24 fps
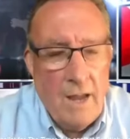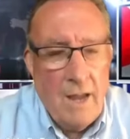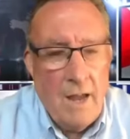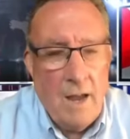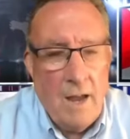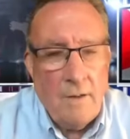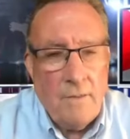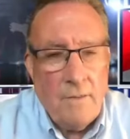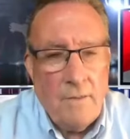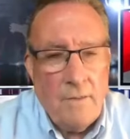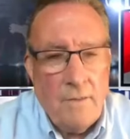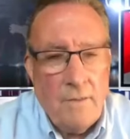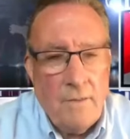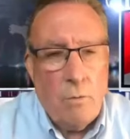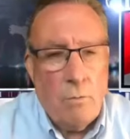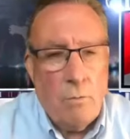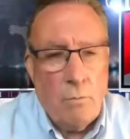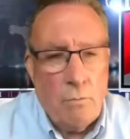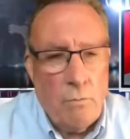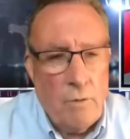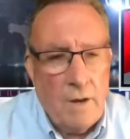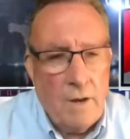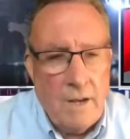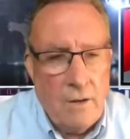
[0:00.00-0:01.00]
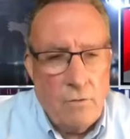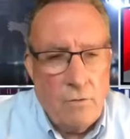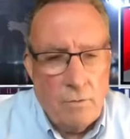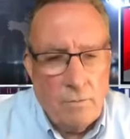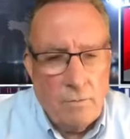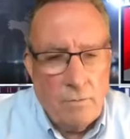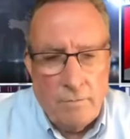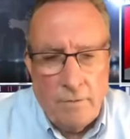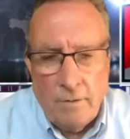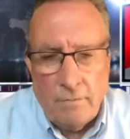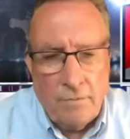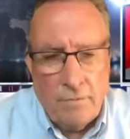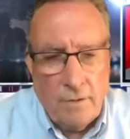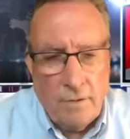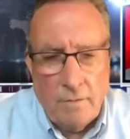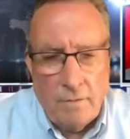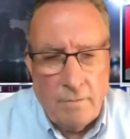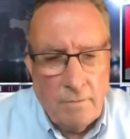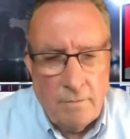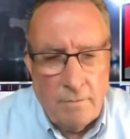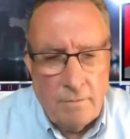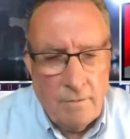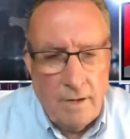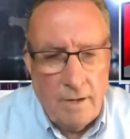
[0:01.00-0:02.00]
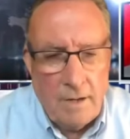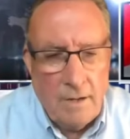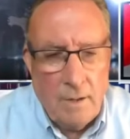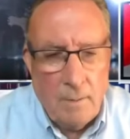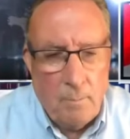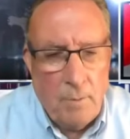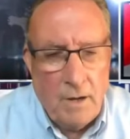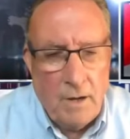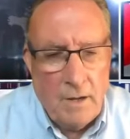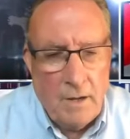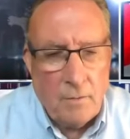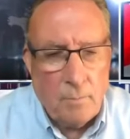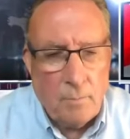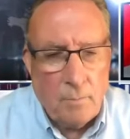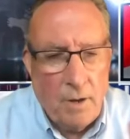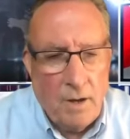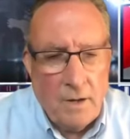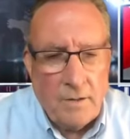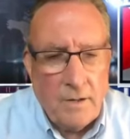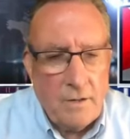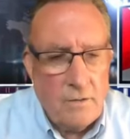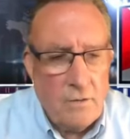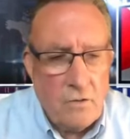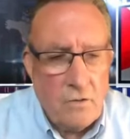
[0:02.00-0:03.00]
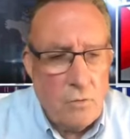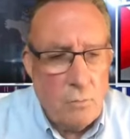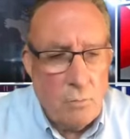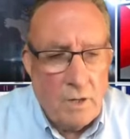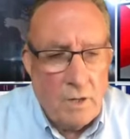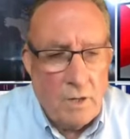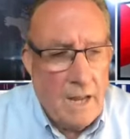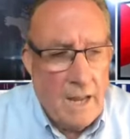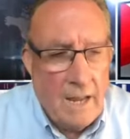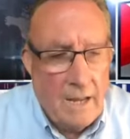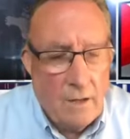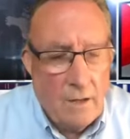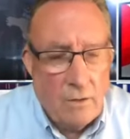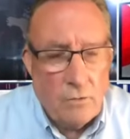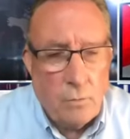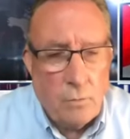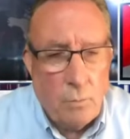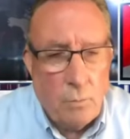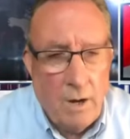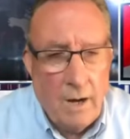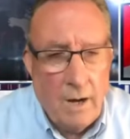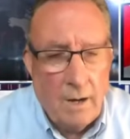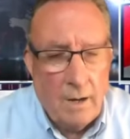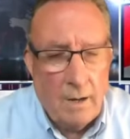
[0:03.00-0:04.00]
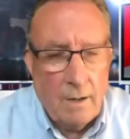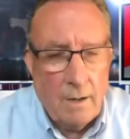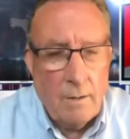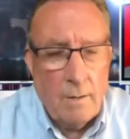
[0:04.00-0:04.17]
aren't there a whole range of different independence parties as you would get elsewhere?